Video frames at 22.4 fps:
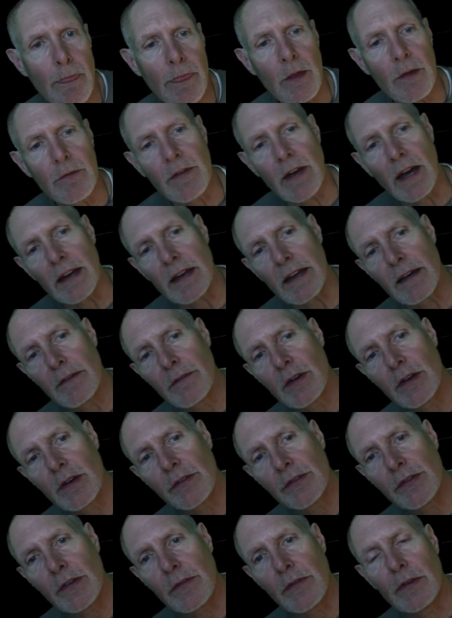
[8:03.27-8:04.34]
you've got
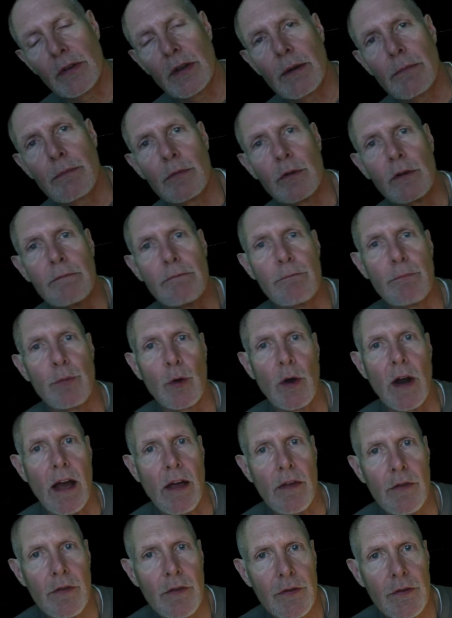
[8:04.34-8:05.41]
evidence of the number of
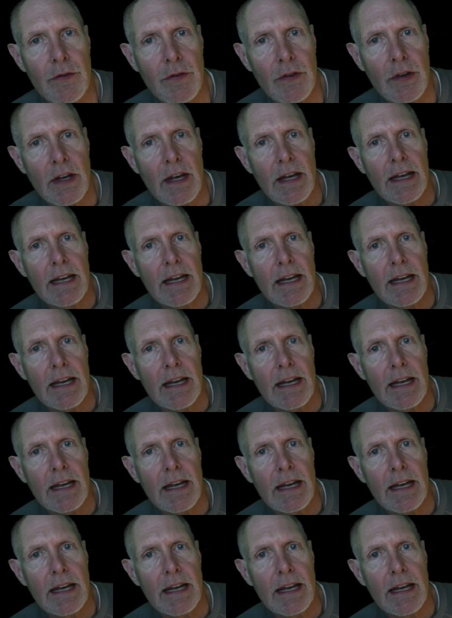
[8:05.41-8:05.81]
breaths.